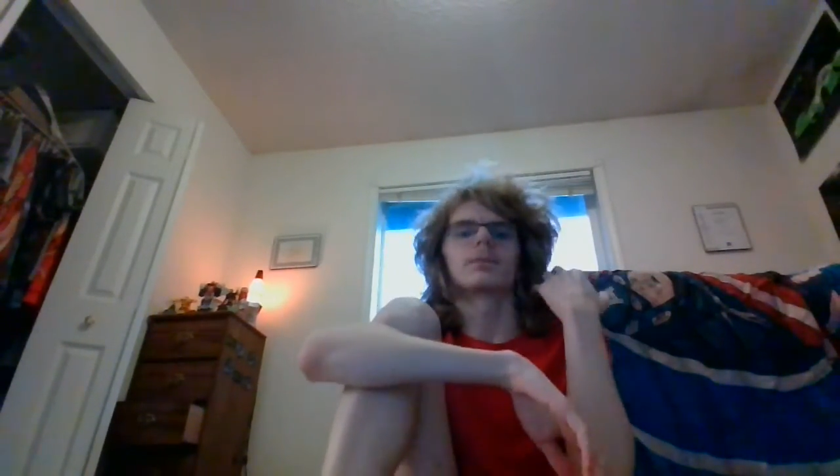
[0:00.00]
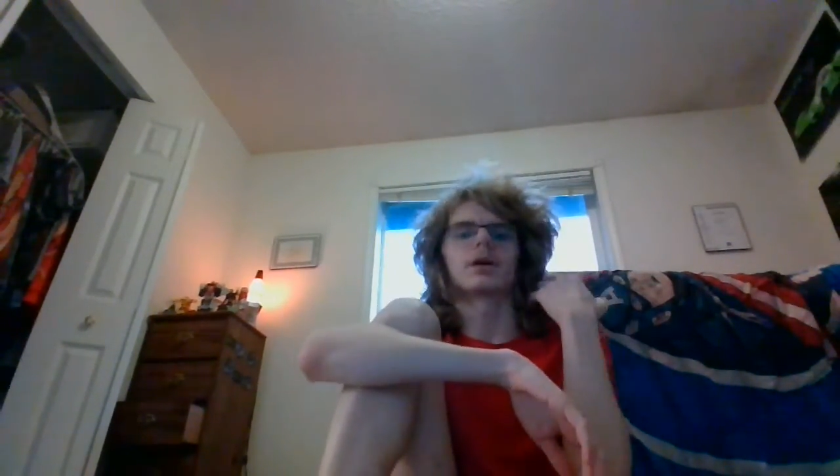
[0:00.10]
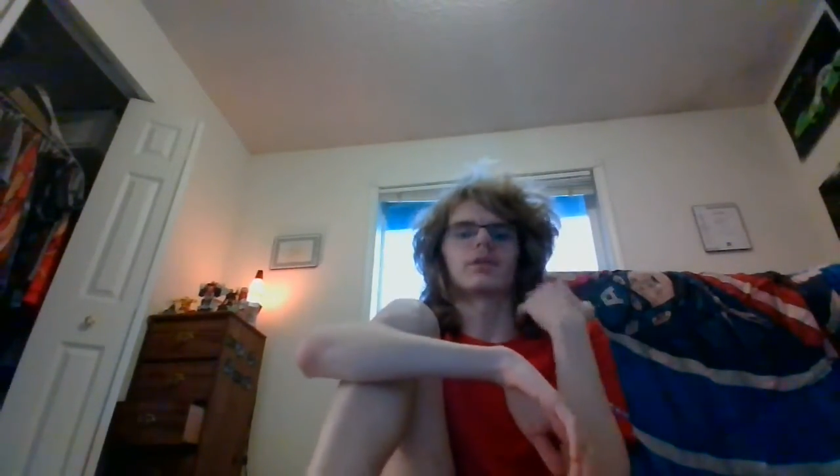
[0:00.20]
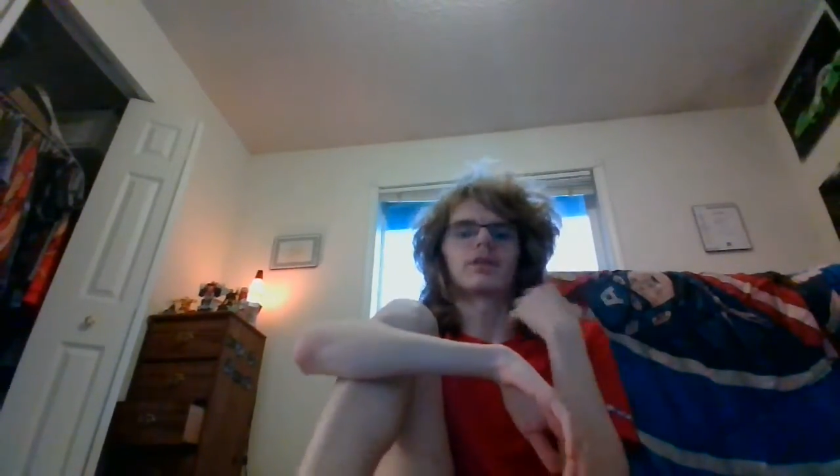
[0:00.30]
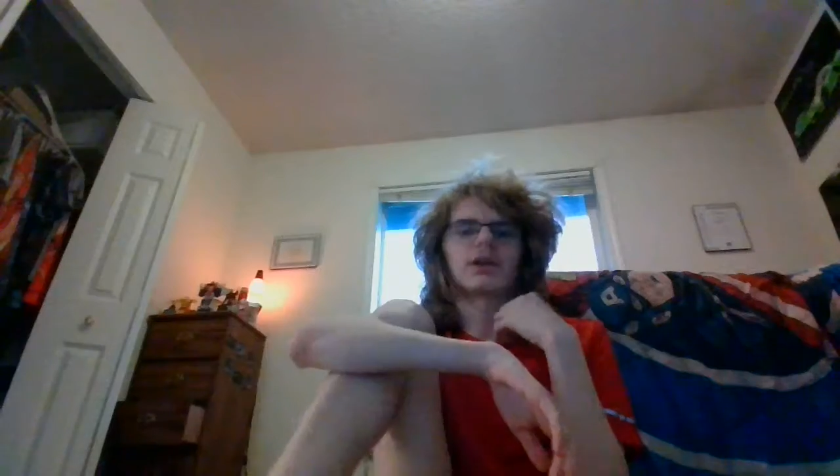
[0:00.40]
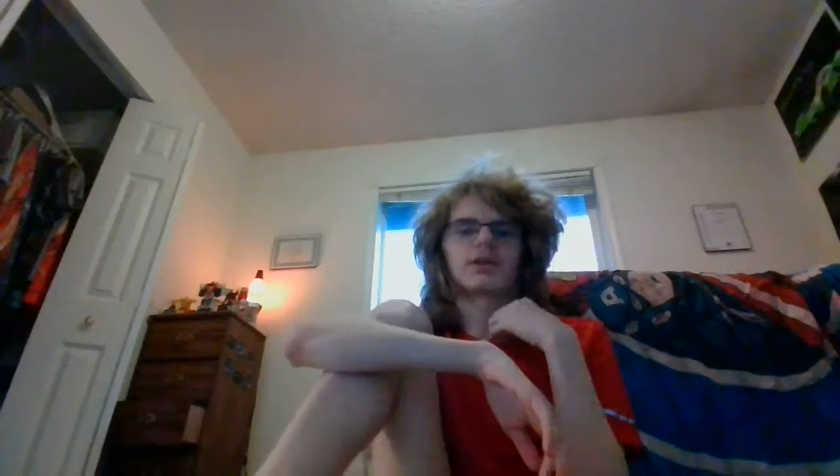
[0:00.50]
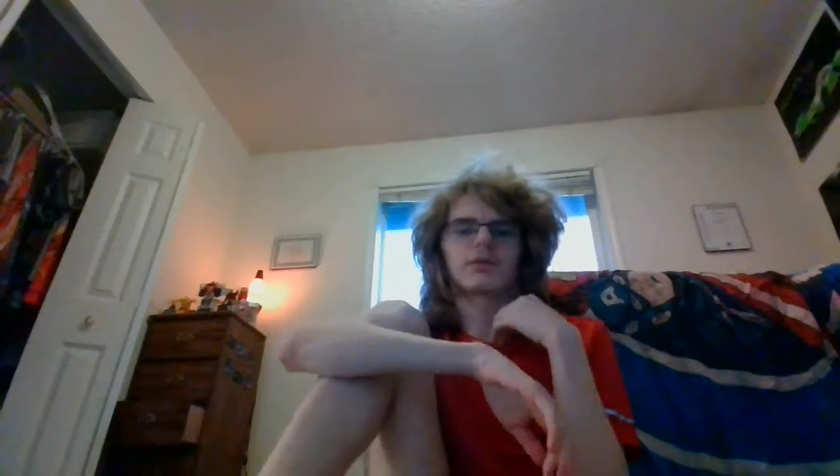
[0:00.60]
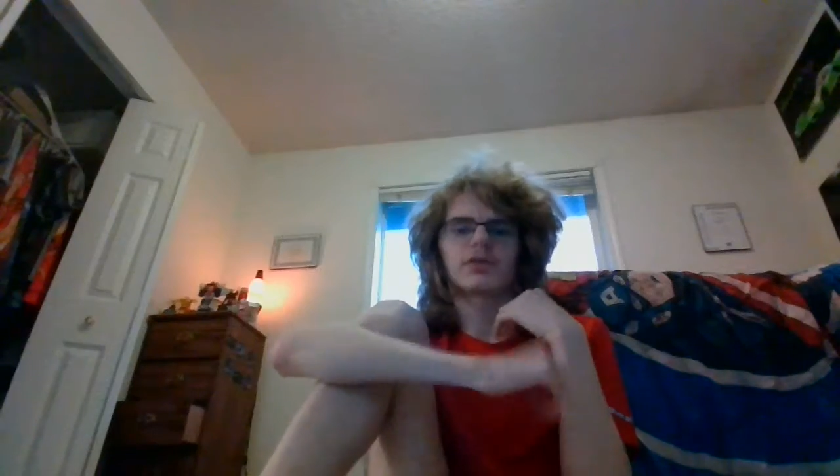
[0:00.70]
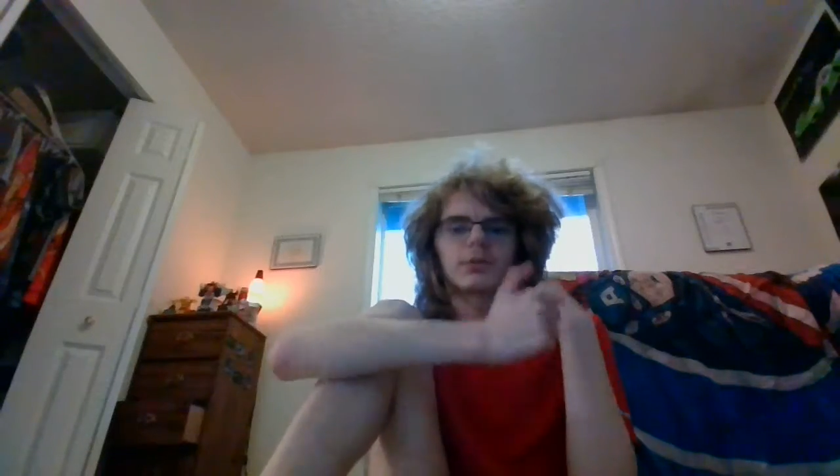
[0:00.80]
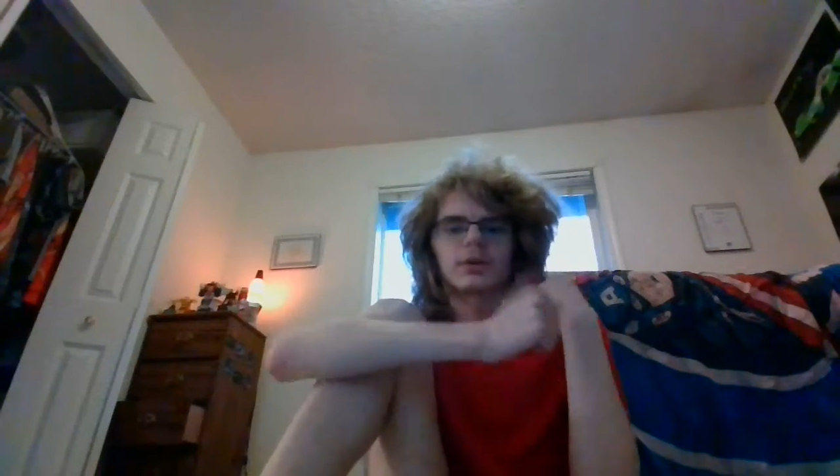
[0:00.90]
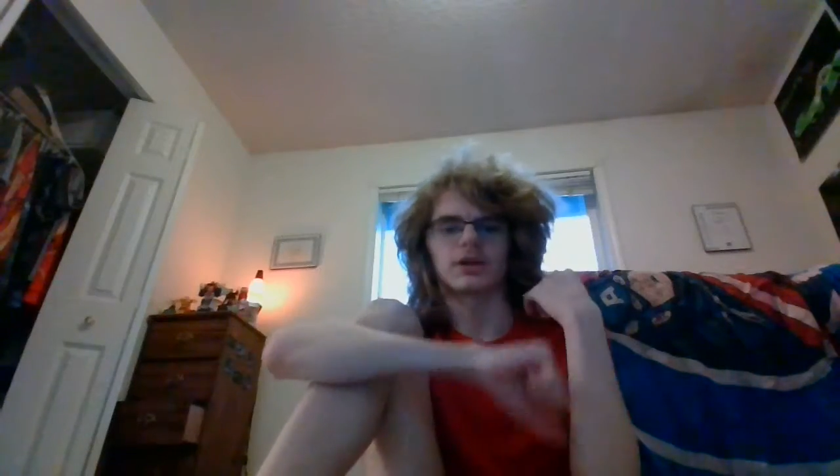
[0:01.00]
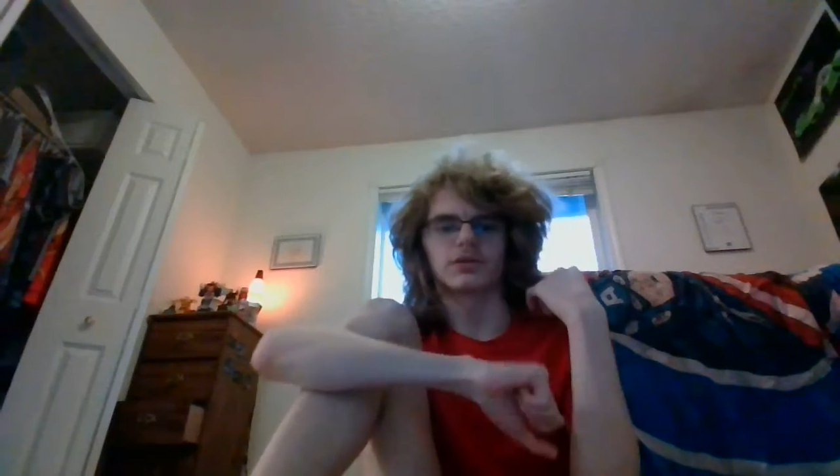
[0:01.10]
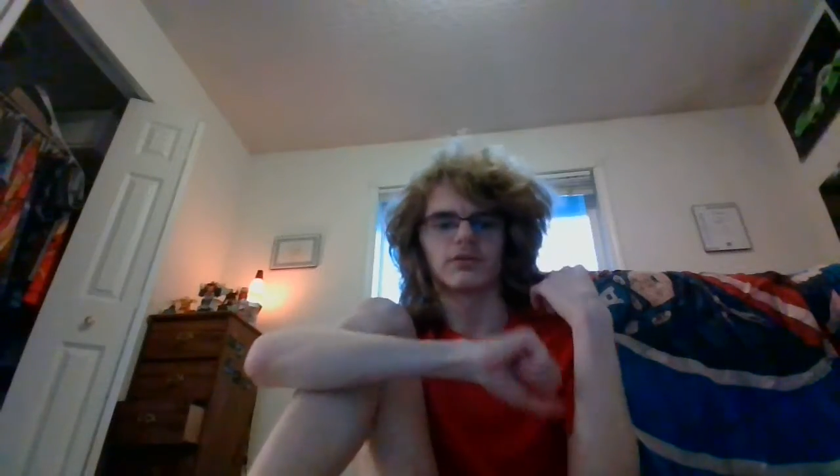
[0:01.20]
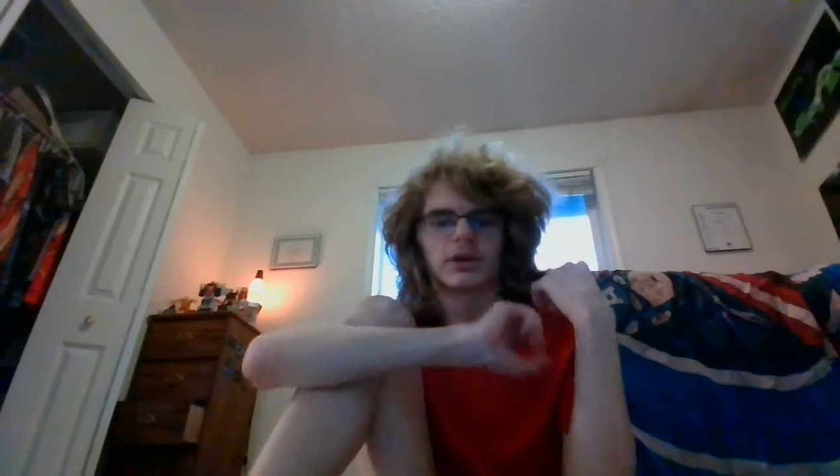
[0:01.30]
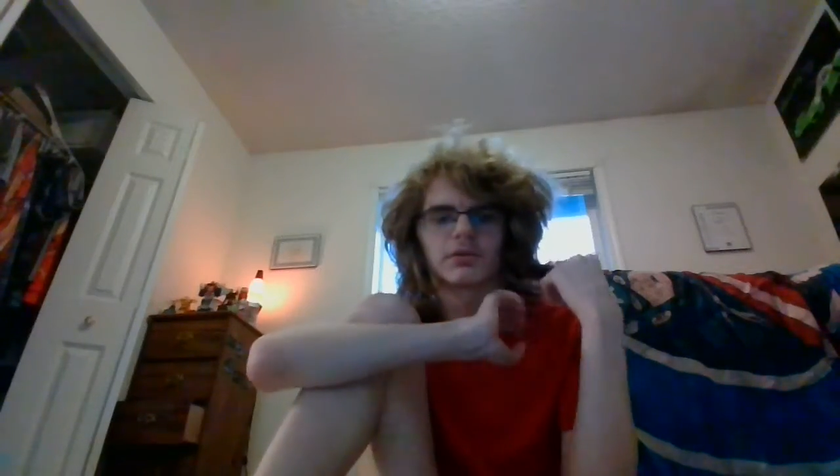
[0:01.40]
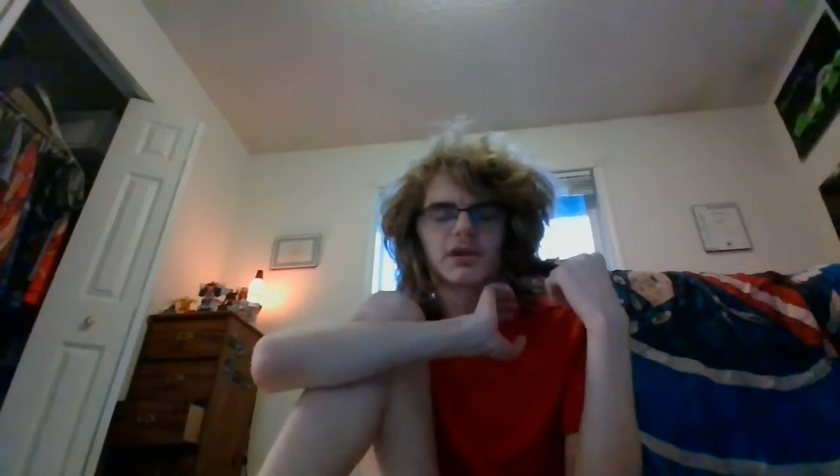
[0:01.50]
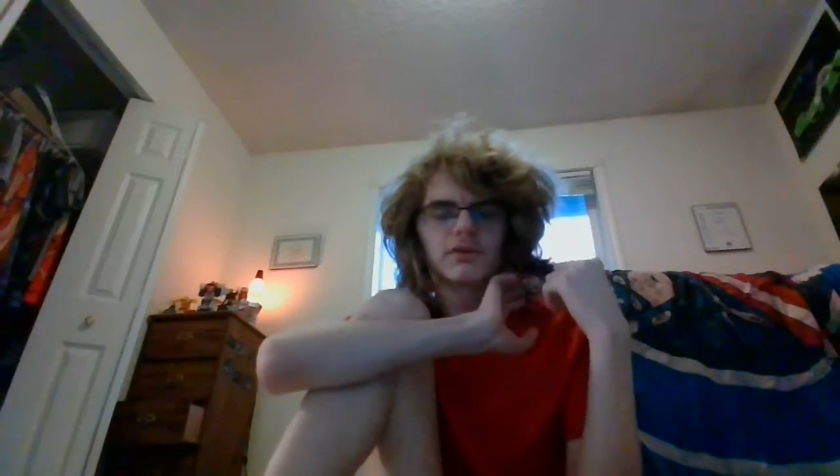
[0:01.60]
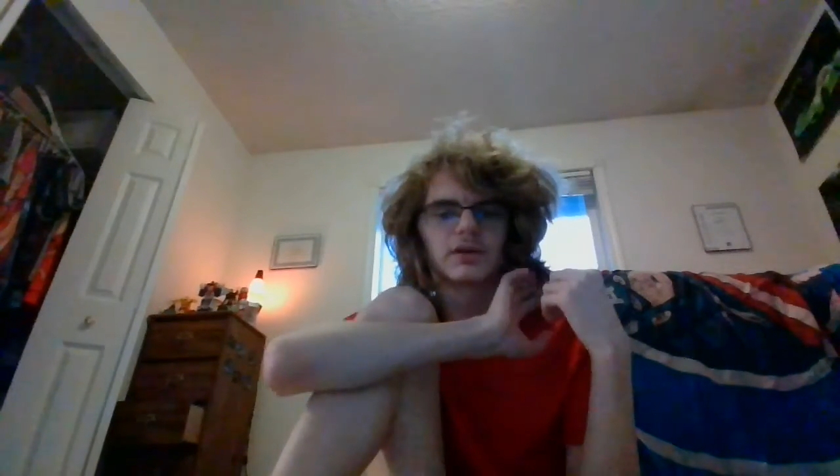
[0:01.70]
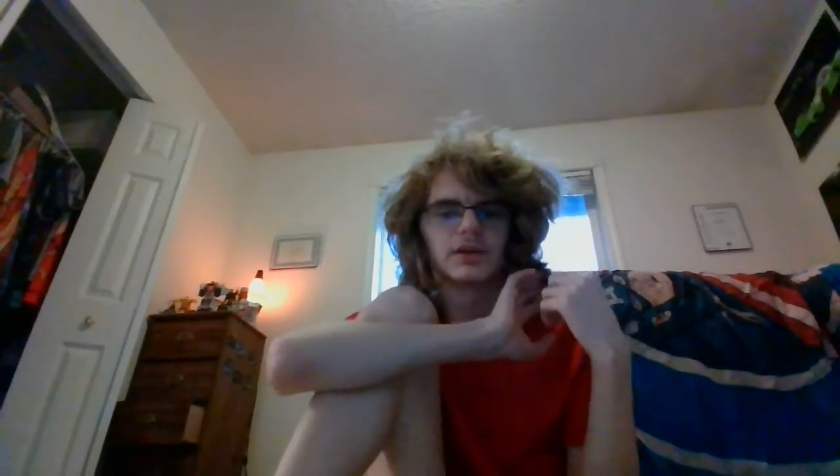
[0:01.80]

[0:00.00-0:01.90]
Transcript: I've had enough time to get the videos I've